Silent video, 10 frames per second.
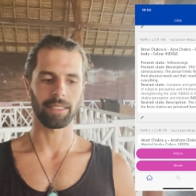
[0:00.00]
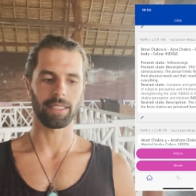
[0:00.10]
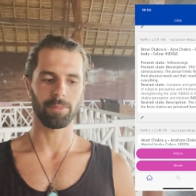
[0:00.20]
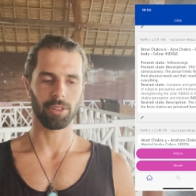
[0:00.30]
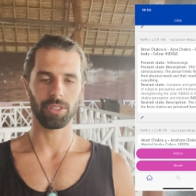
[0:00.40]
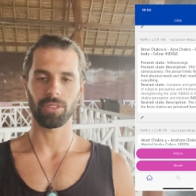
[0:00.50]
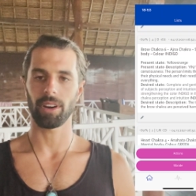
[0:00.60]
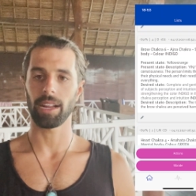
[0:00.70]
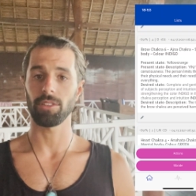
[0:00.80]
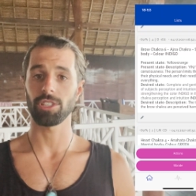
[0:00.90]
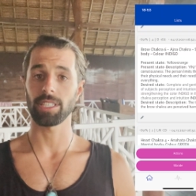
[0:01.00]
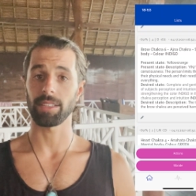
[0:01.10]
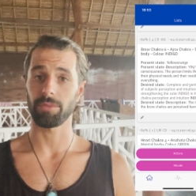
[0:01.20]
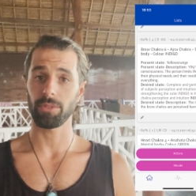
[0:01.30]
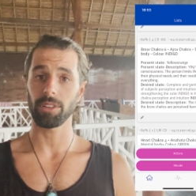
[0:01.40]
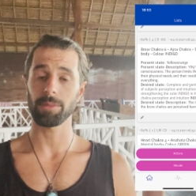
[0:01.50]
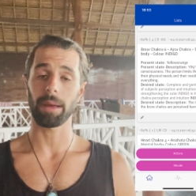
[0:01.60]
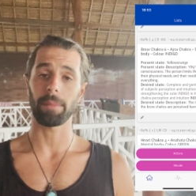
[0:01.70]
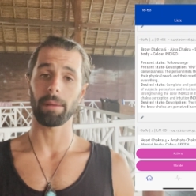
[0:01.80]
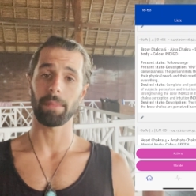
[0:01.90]
this particular energy is influenced
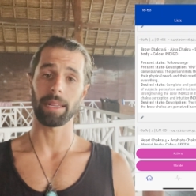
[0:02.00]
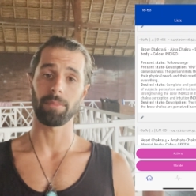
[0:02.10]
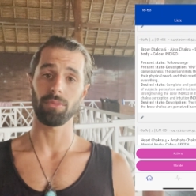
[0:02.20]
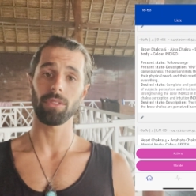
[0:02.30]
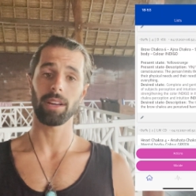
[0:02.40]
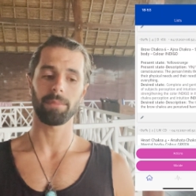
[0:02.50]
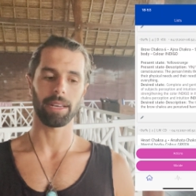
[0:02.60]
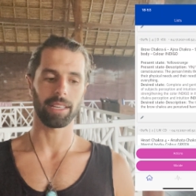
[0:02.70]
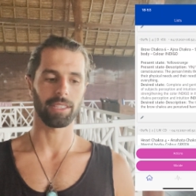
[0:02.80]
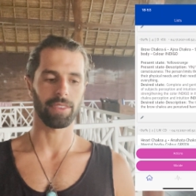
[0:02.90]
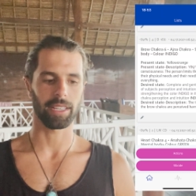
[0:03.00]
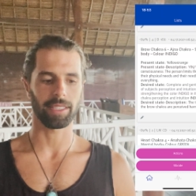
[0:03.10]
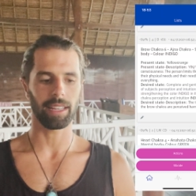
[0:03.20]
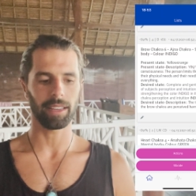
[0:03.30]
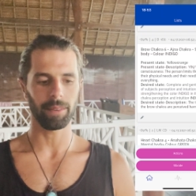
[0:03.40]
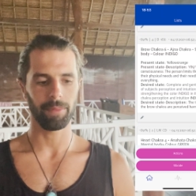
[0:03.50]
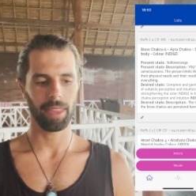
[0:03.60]
by my Manipura and my Svadhisthana.